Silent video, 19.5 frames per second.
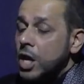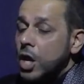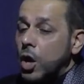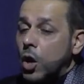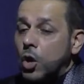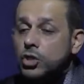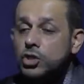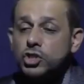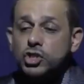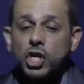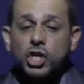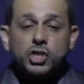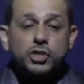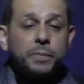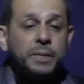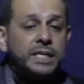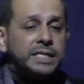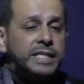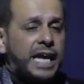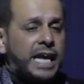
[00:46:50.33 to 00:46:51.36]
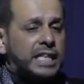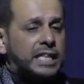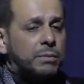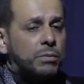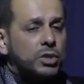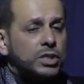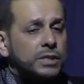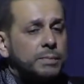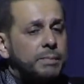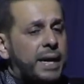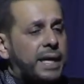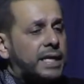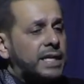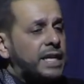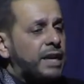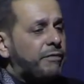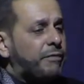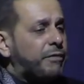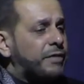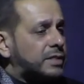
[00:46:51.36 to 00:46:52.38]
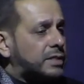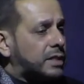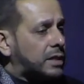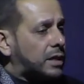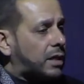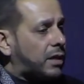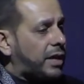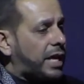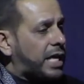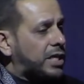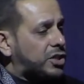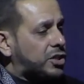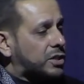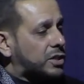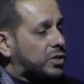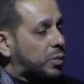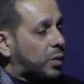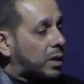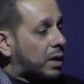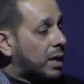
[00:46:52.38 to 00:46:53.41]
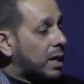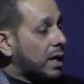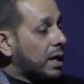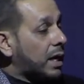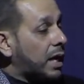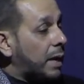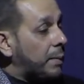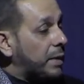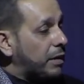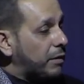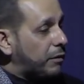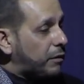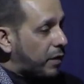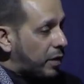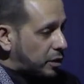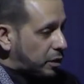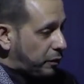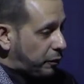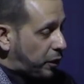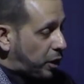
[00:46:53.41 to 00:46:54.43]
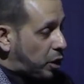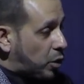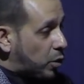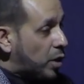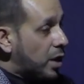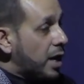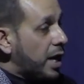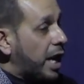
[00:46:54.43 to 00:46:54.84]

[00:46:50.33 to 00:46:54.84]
on Judgment Day, the most magnificent creations will come in front of you,